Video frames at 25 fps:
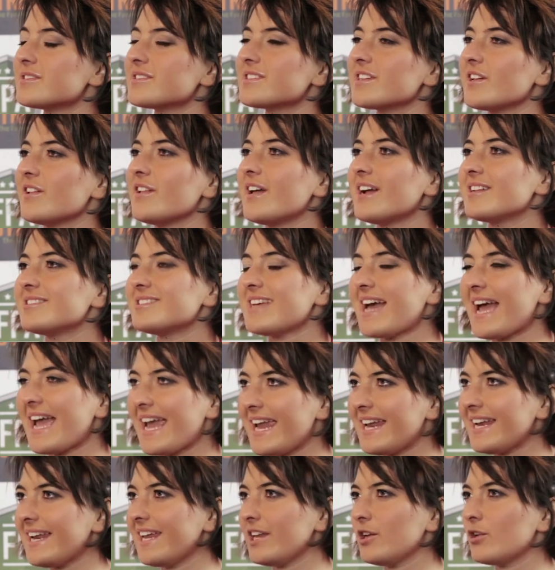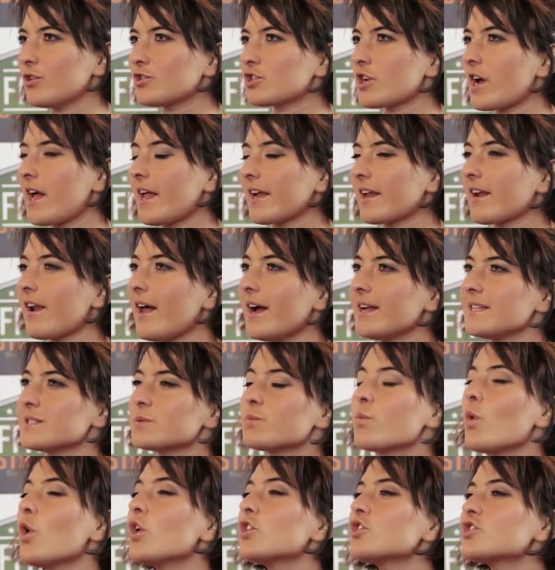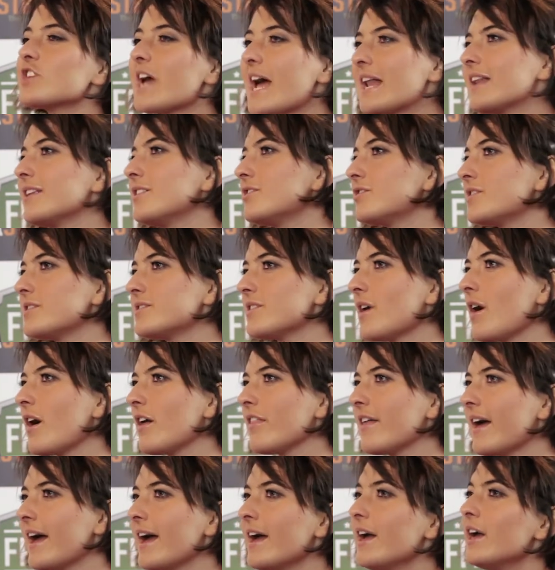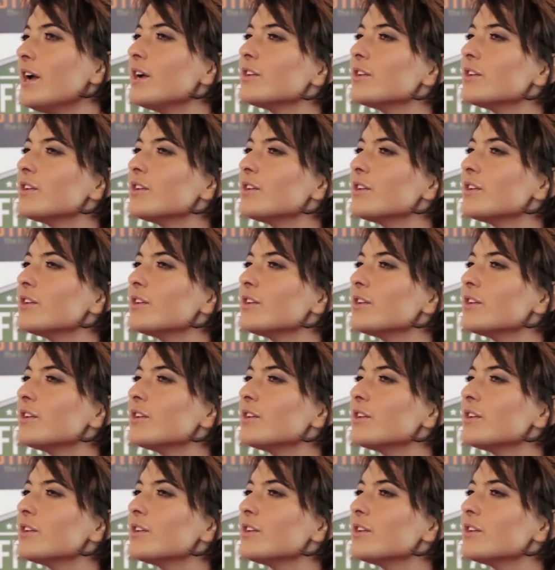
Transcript: still attaining your clients? What challenges are there?